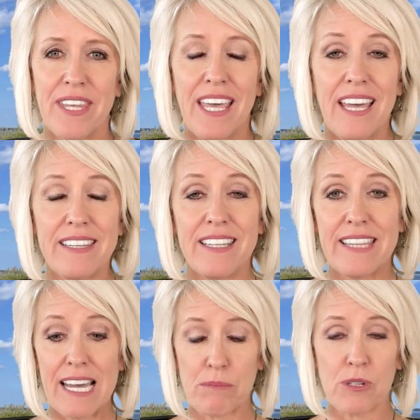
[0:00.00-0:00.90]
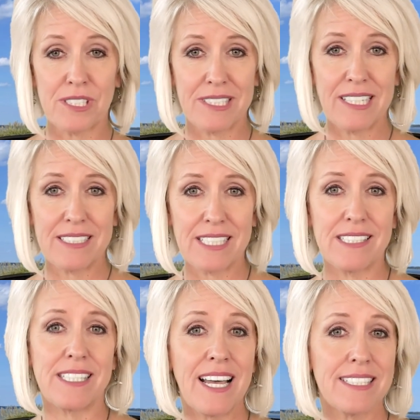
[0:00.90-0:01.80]
And then that person then
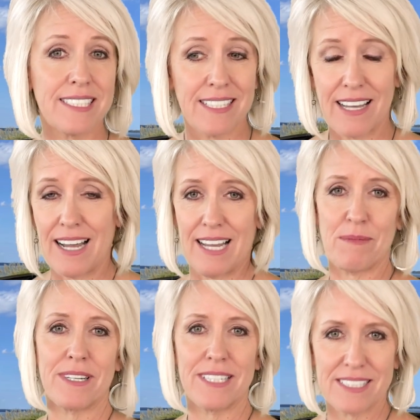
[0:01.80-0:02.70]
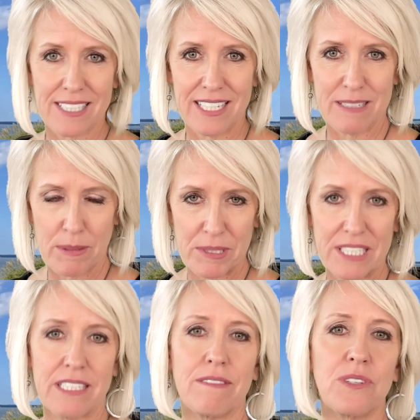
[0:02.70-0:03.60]
says, yes, I'm going to sign up. I'm going
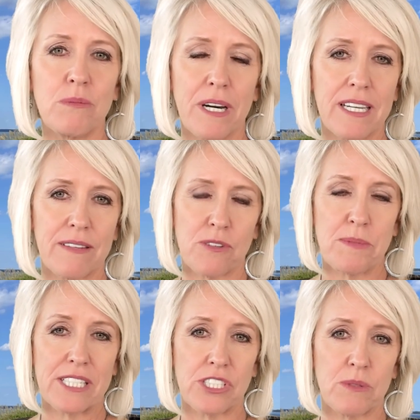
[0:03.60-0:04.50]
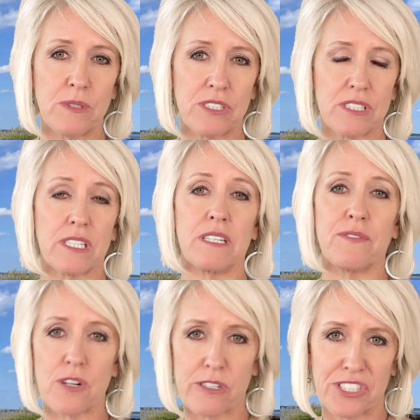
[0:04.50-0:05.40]
to give you my information, which is the
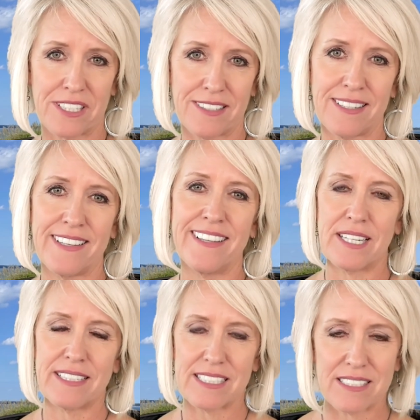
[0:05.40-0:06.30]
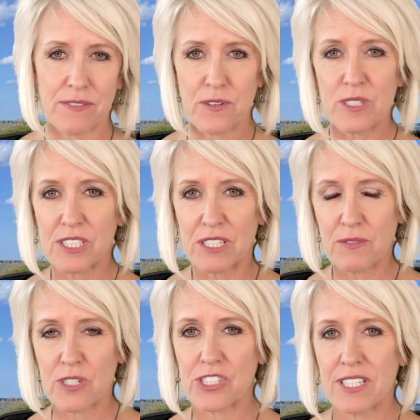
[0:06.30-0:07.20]
conversion. That's the first
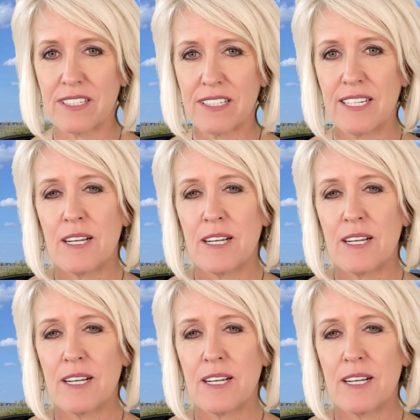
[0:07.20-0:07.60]
conversion.